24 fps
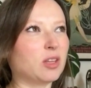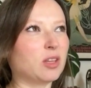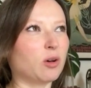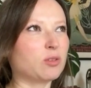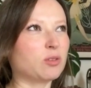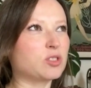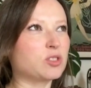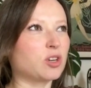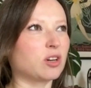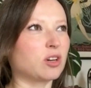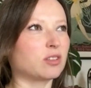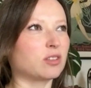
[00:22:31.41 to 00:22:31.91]

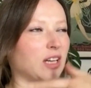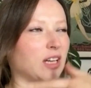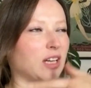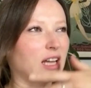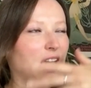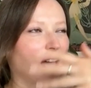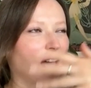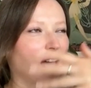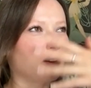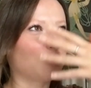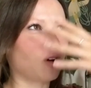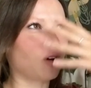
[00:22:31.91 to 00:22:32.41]
those are like,
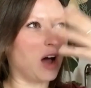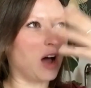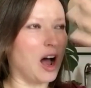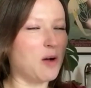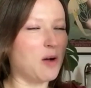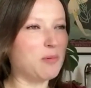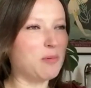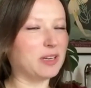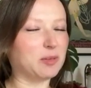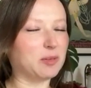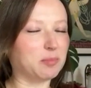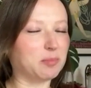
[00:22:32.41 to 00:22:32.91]
I don't know how
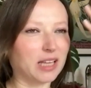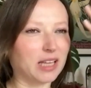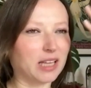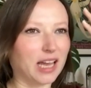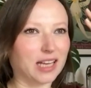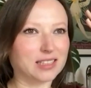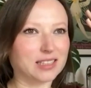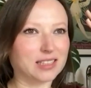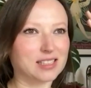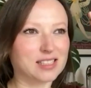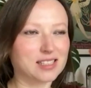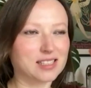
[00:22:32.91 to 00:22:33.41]
many
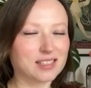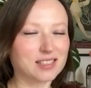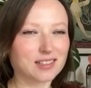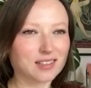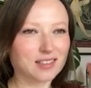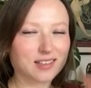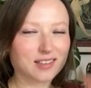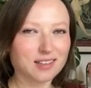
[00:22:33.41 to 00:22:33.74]
planes.